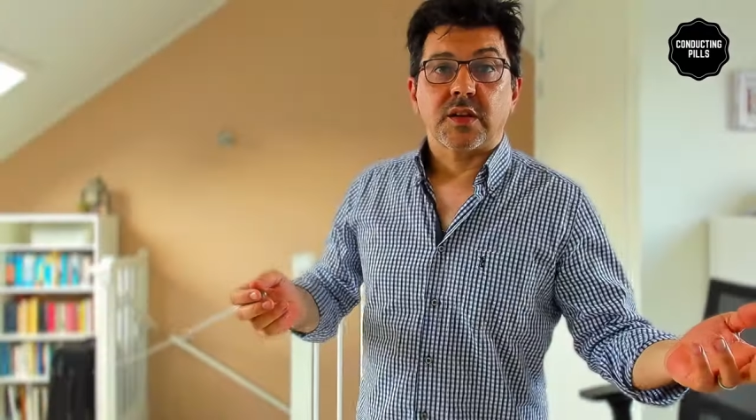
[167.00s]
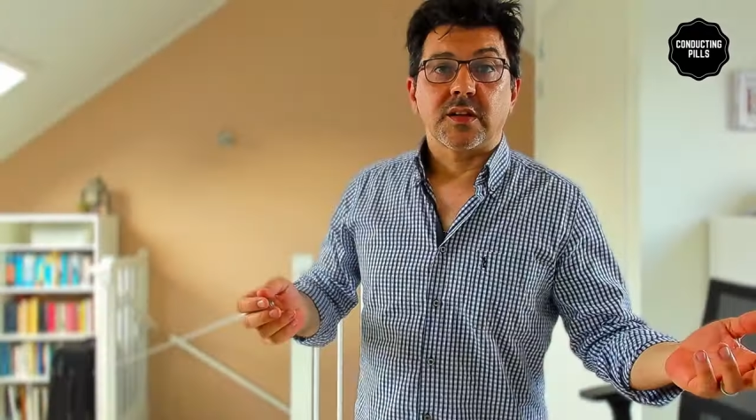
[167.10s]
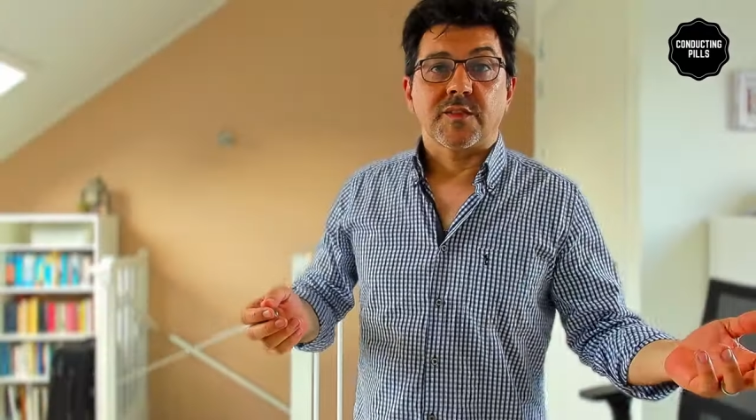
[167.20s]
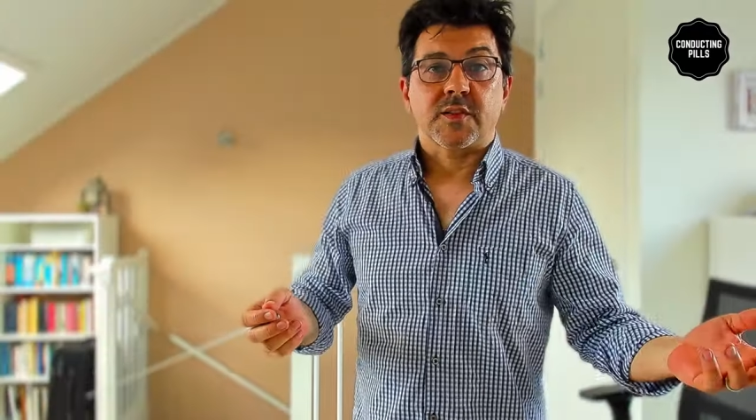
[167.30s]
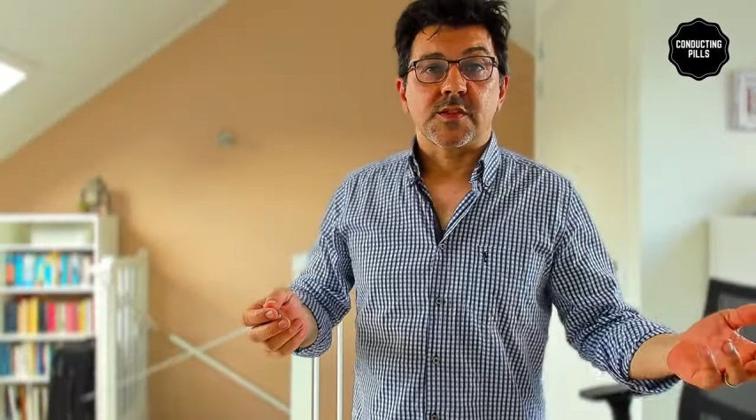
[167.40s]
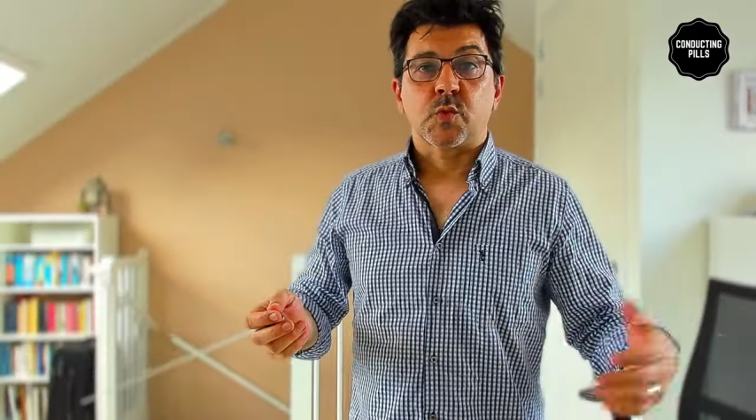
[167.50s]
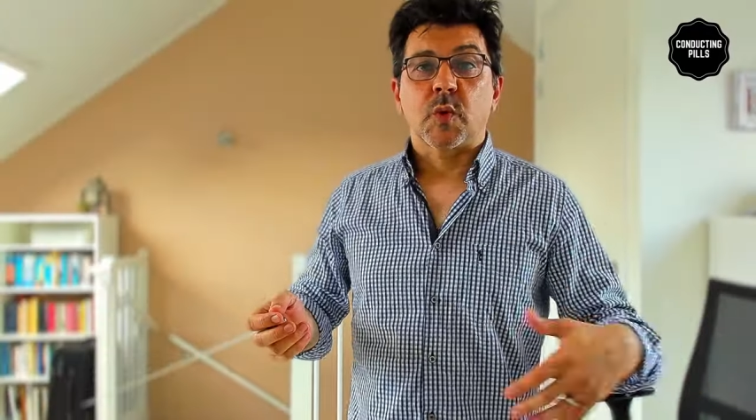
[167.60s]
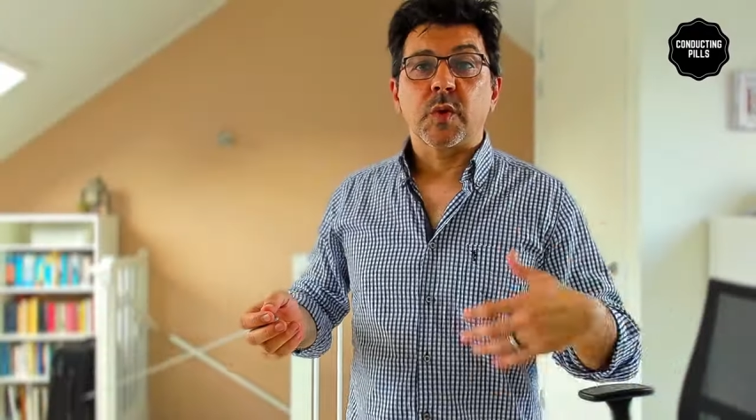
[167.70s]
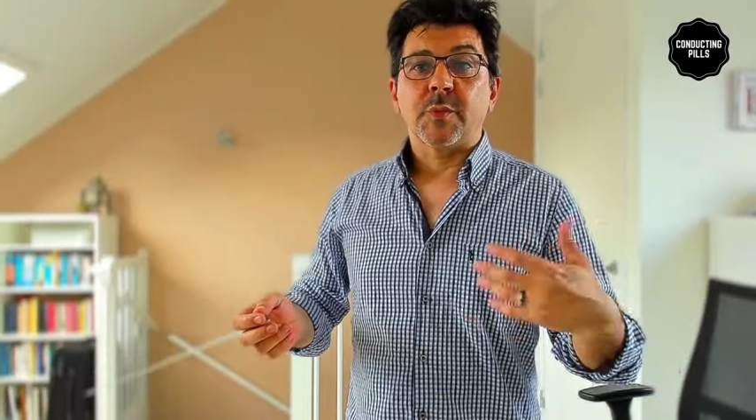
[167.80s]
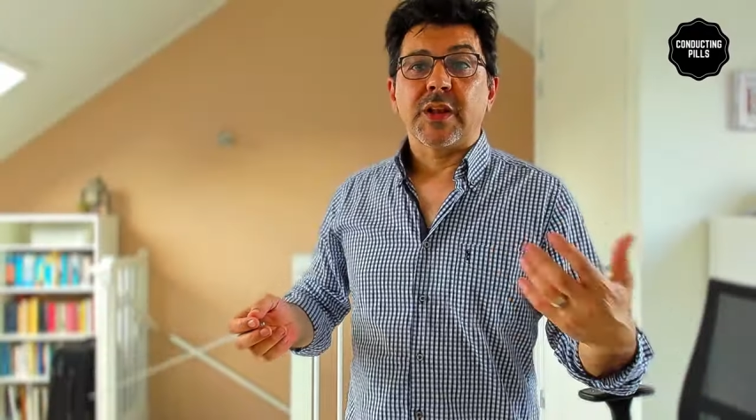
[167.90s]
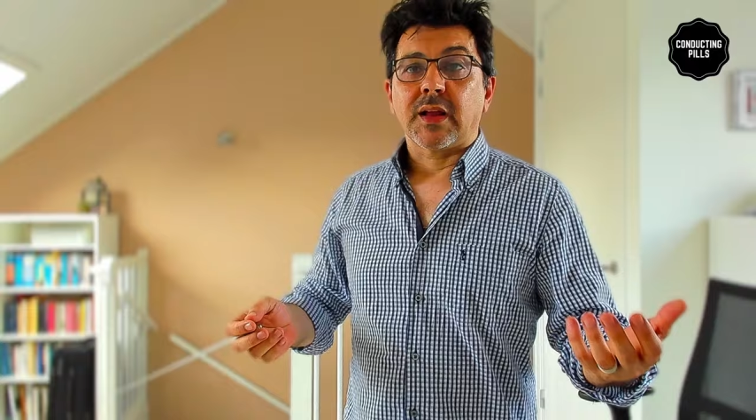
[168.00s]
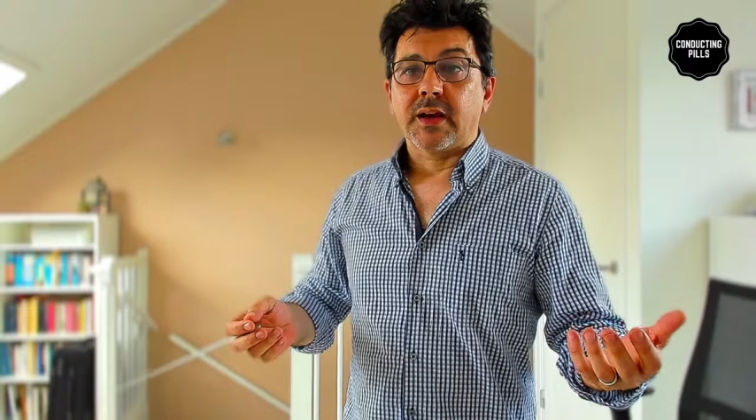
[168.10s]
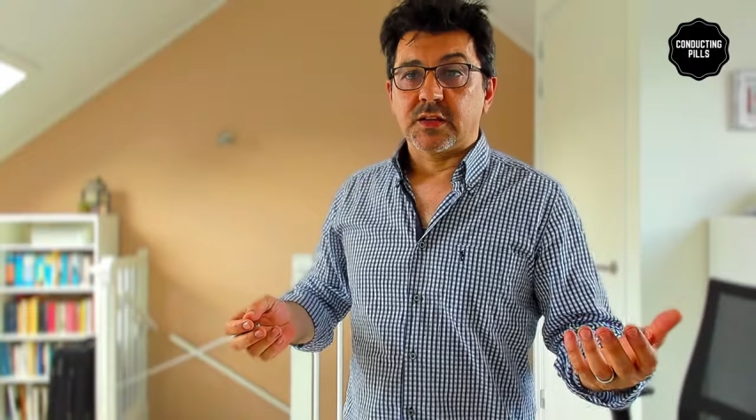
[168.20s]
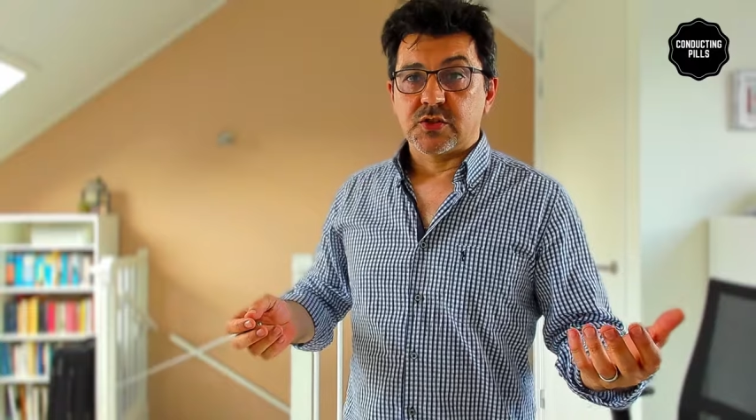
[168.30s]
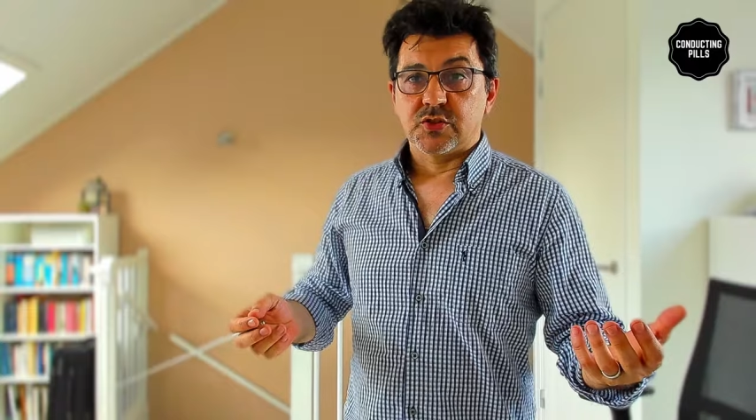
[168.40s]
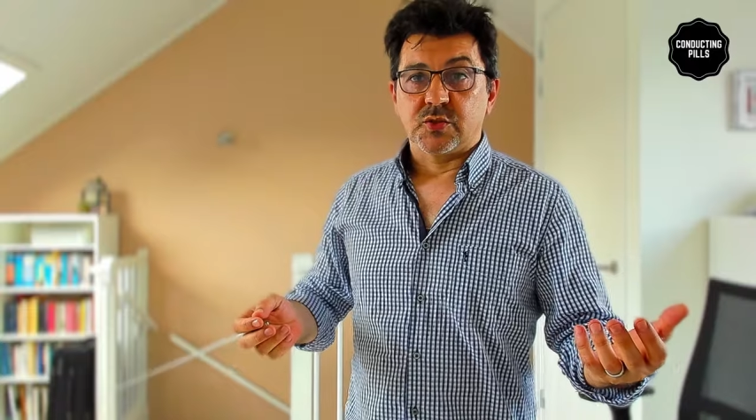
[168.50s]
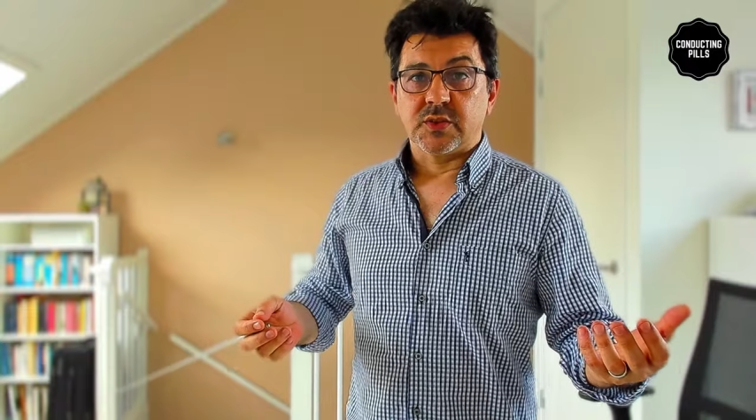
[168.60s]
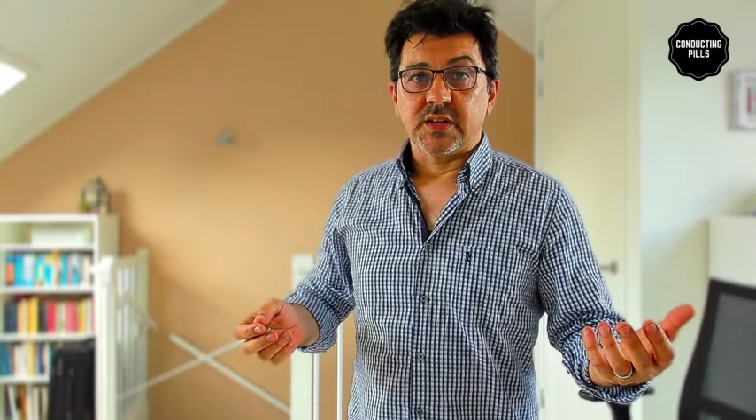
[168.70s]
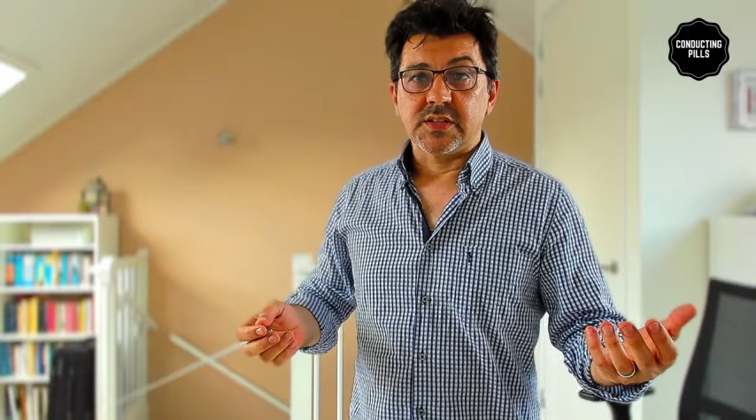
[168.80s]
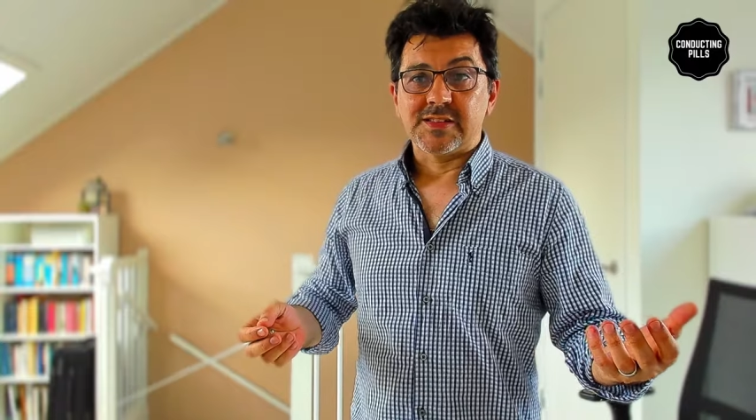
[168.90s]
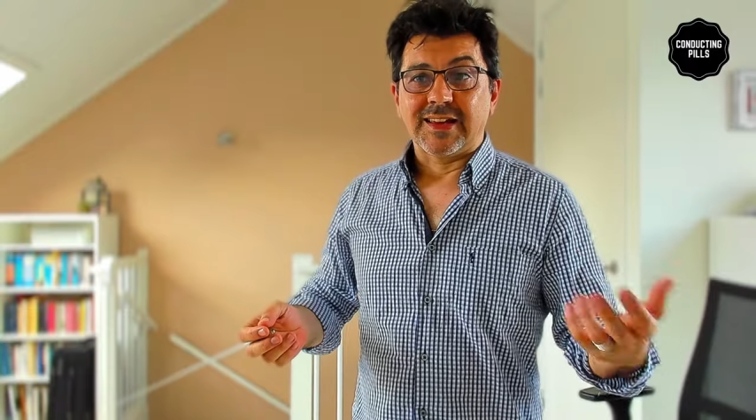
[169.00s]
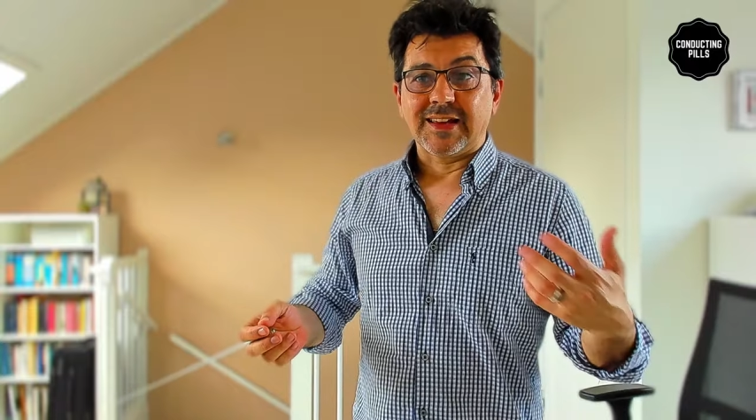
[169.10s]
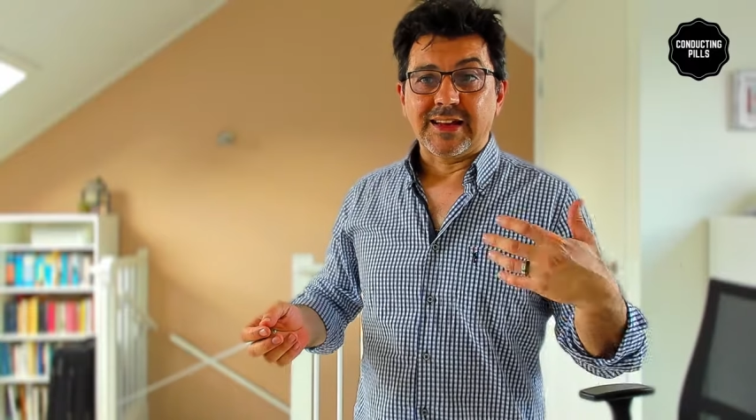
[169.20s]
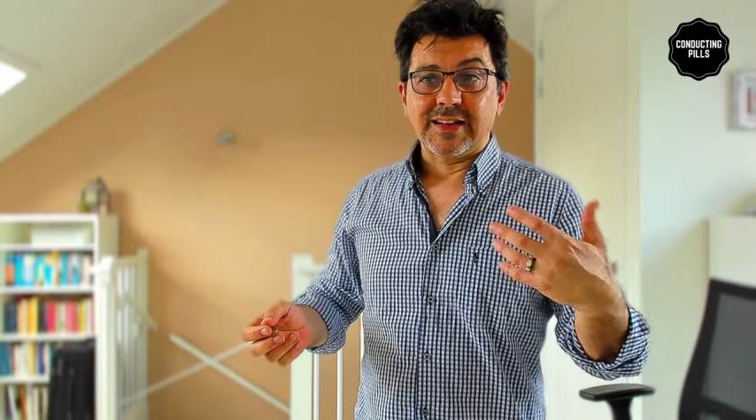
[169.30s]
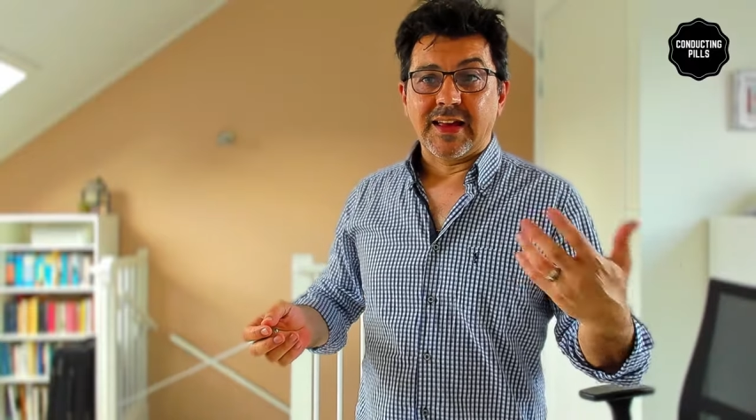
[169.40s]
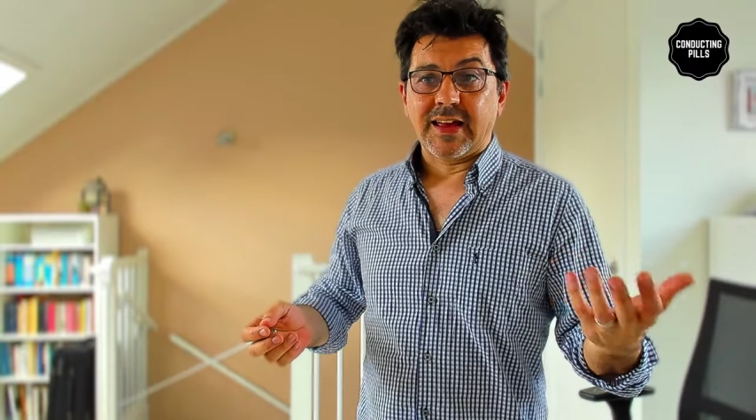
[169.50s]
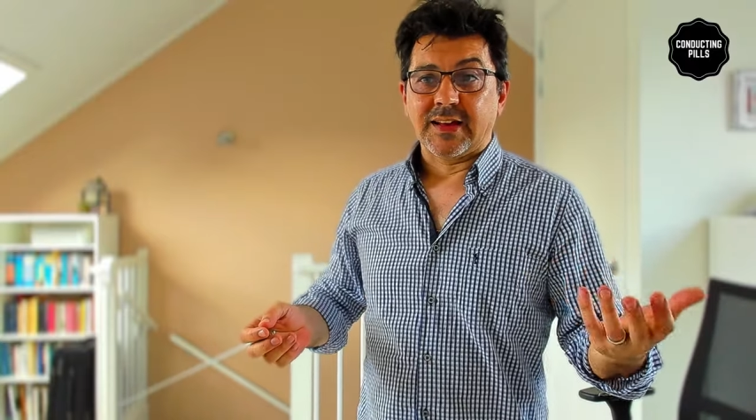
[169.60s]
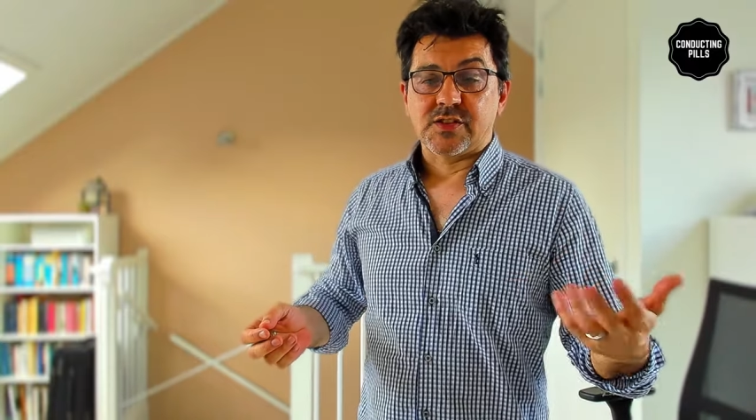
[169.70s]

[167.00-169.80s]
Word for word: the difference. What would it be like to do this in 8,